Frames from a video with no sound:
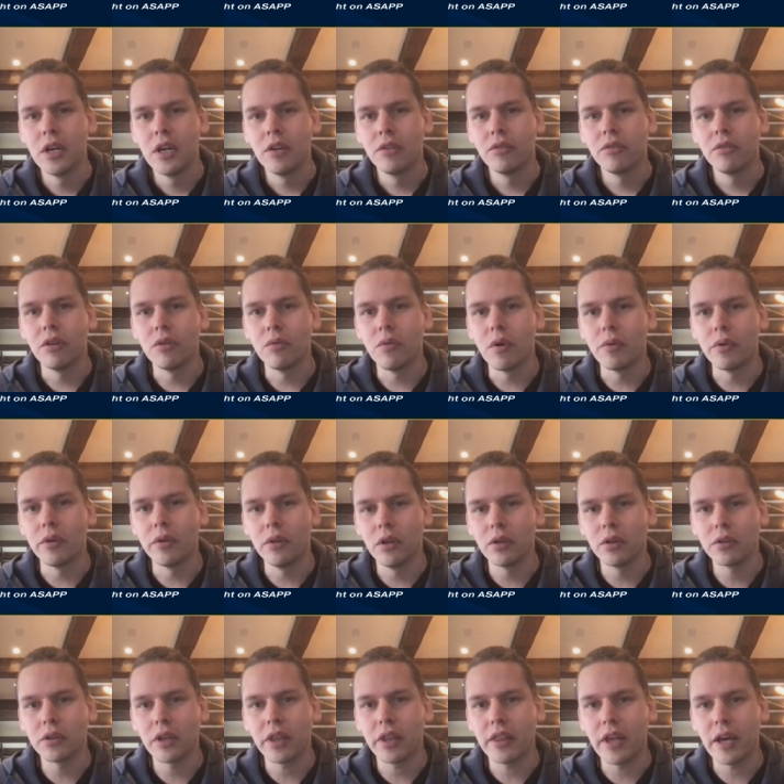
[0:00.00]
So when we
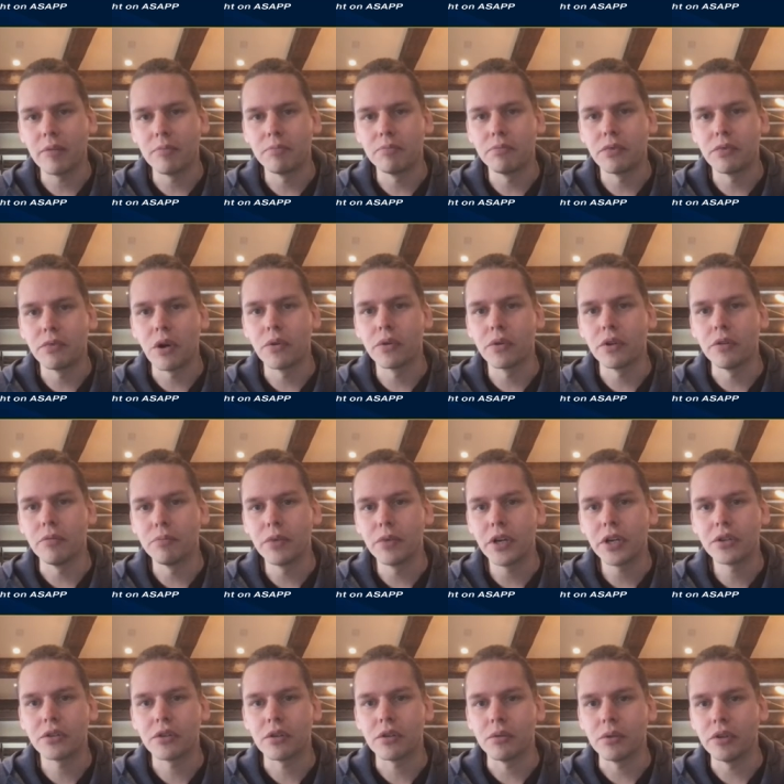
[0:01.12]
looked at that broken
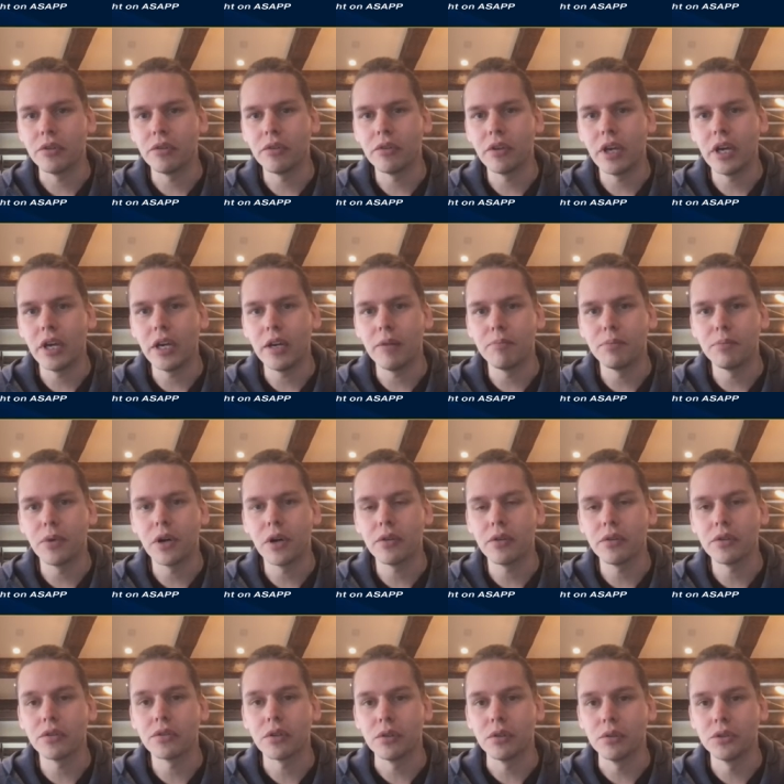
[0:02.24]
picture, we said part of the
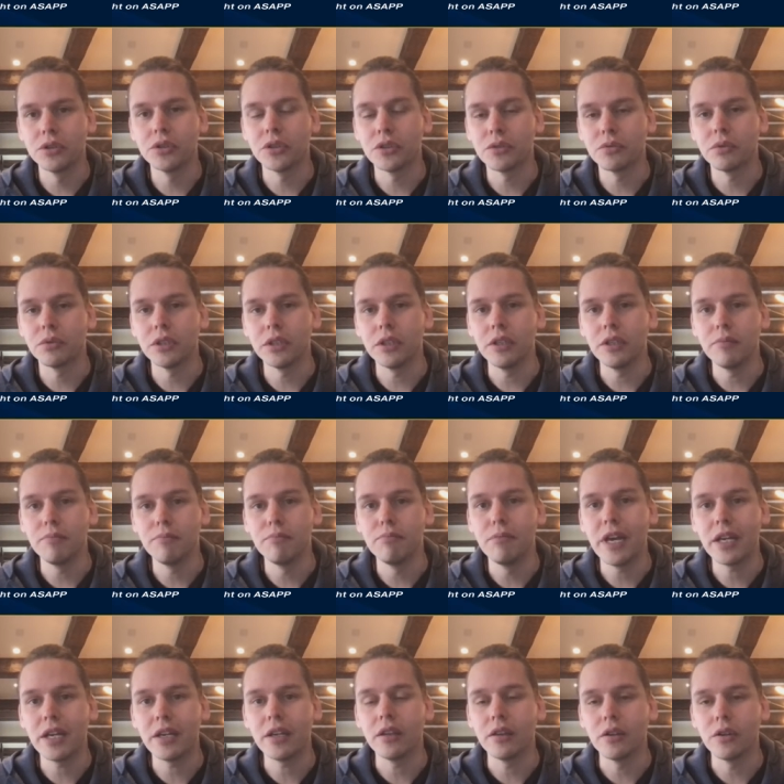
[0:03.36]
solution is really
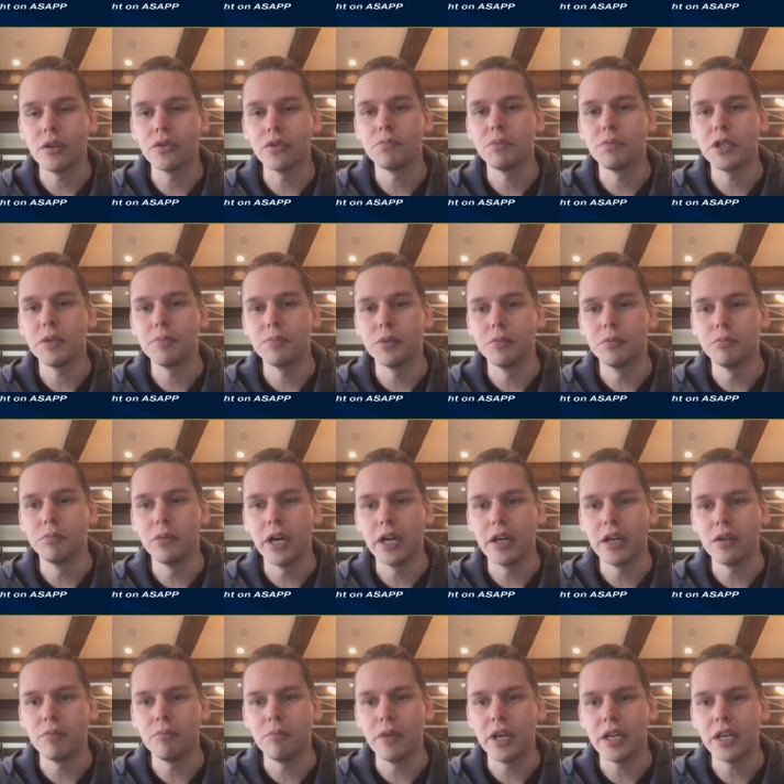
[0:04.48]
making those people
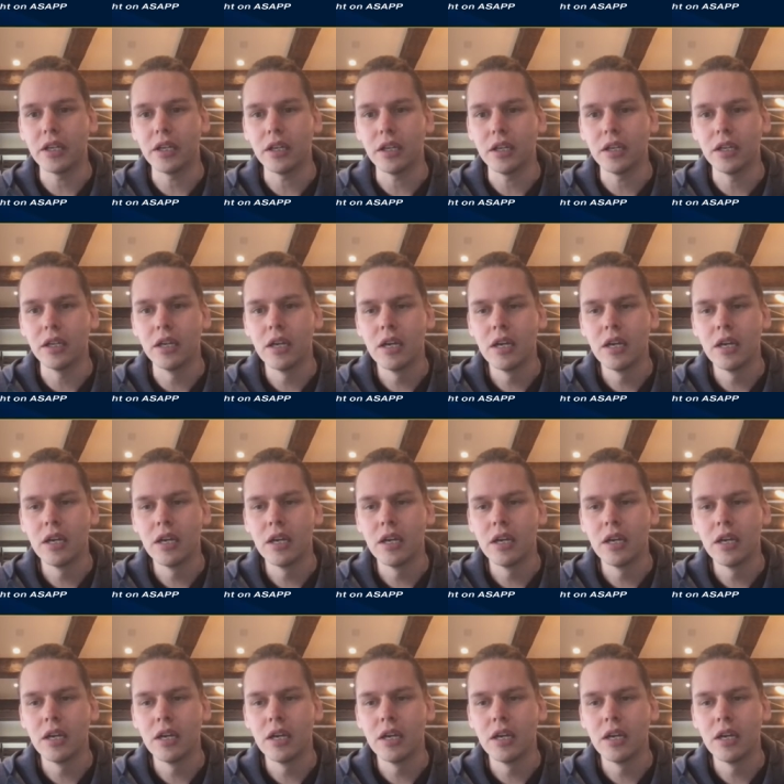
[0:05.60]
better, making